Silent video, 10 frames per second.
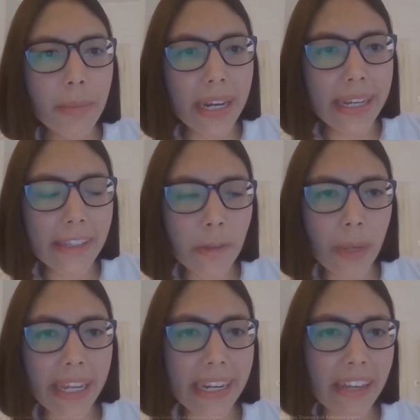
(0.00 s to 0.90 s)
by
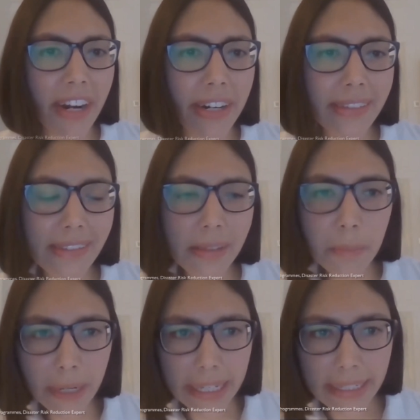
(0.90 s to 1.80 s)
explaining very
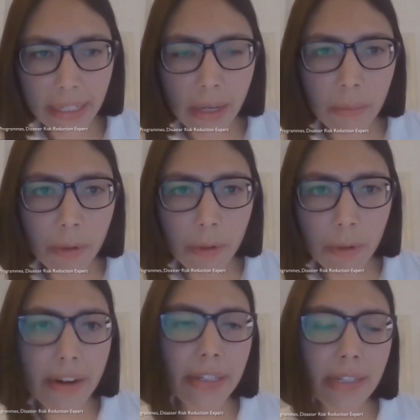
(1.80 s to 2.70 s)
simply,
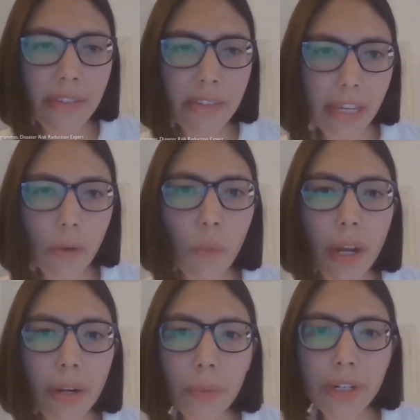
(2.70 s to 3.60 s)
preparedness in
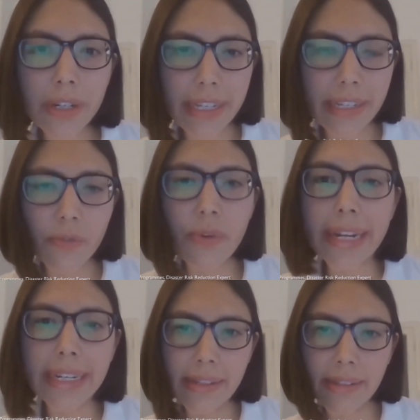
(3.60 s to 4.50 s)
one word is
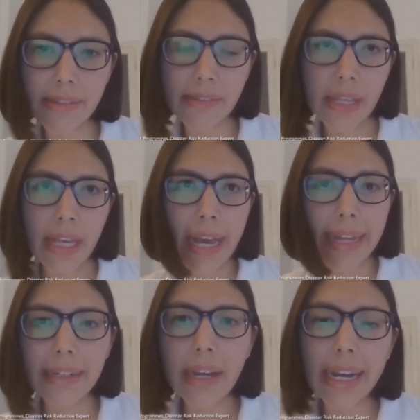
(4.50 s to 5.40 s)
readiness, and
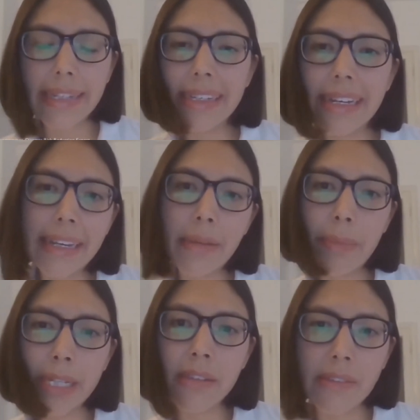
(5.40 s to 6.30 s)
it ideally
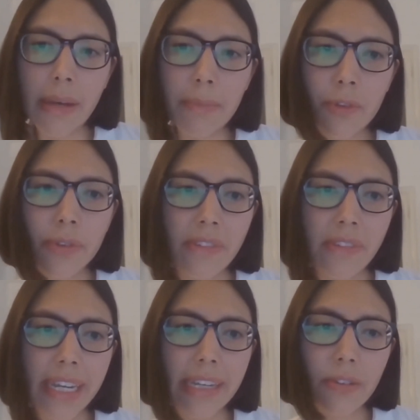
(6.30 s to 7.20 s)
builds up to a
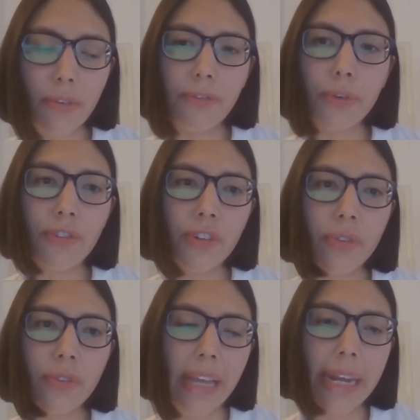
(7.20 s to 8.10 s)
state of future
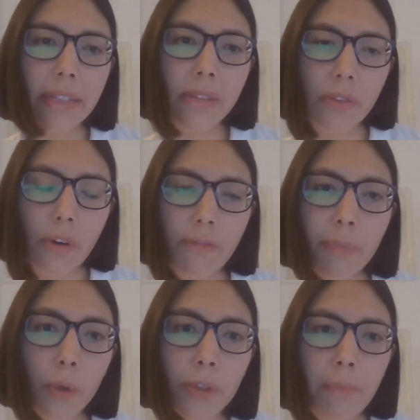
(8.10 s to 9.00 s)
resilience of
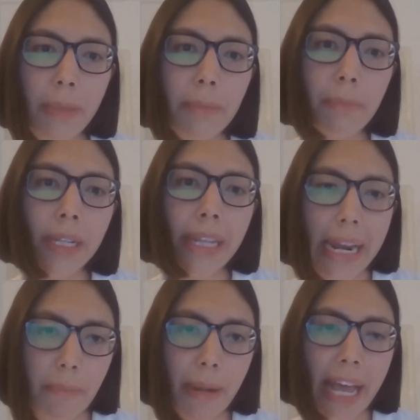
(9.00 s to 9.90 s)
both people
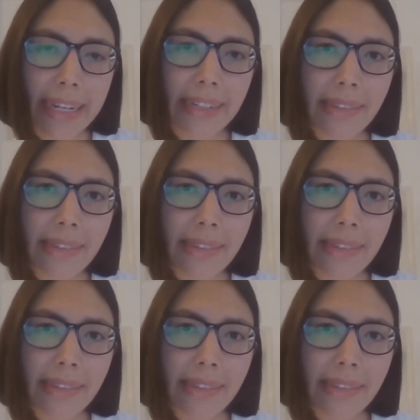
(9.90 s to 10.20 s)
and planet